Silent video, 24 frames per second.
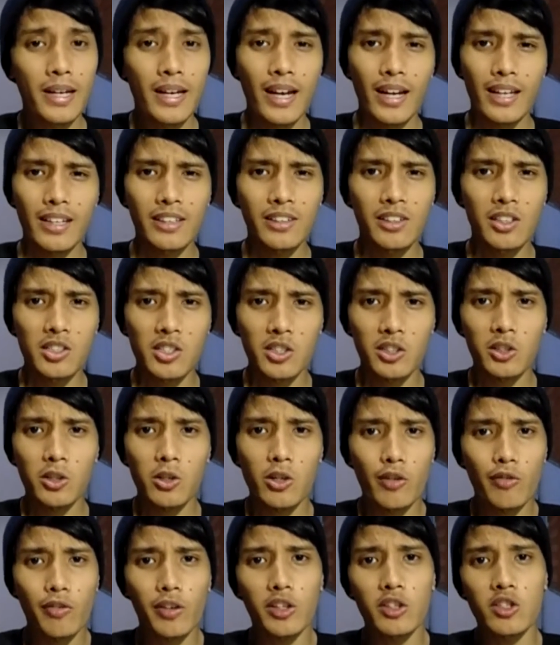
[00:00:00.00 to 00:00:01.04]
and he does a
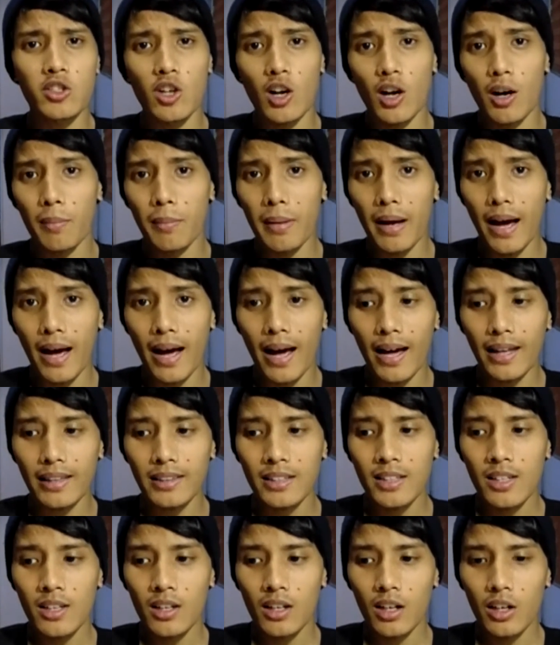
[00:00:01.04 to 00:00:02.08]
terrific job at
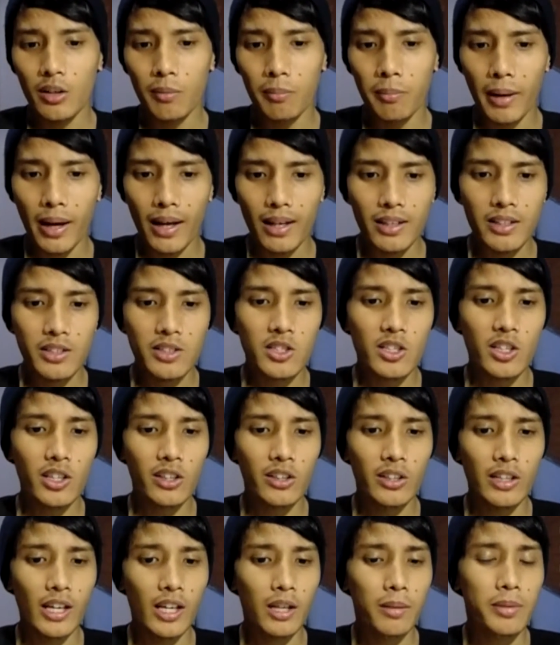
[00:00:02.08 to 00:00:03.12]
balancing
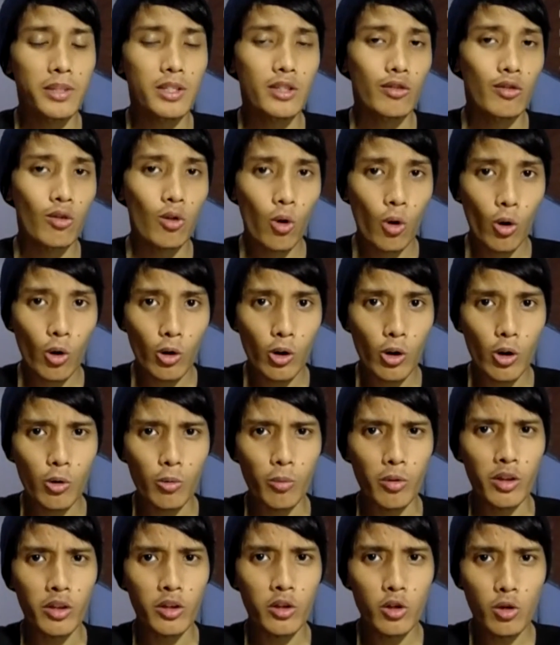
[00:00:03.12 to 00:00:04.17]
the elements of horror
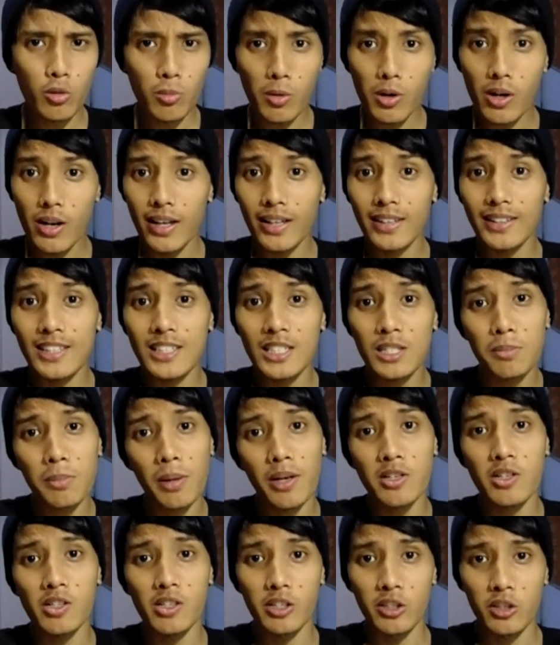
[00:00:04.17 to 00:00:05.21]
with humor and
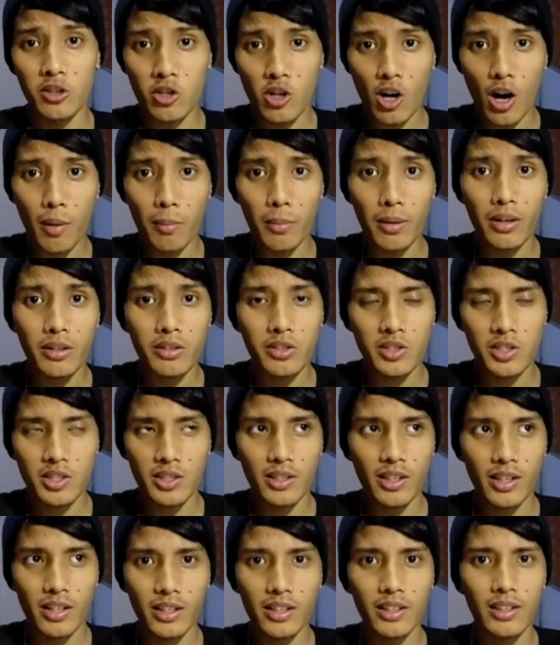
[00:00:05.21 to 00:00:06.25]
especially drama, just
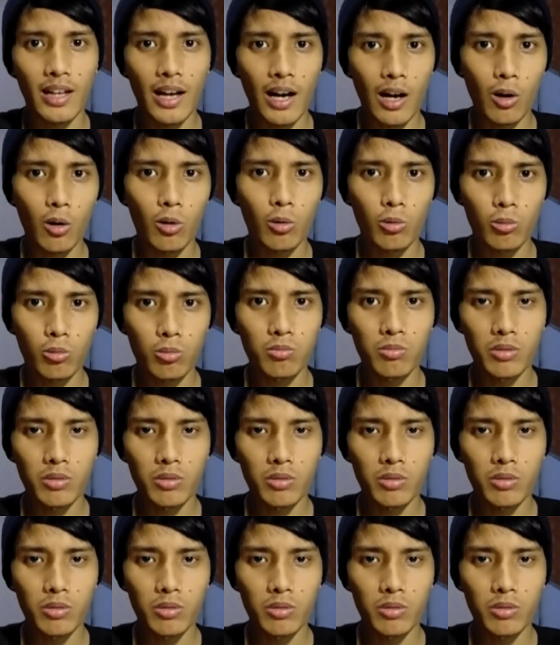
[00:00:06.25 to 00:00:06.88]
like in how,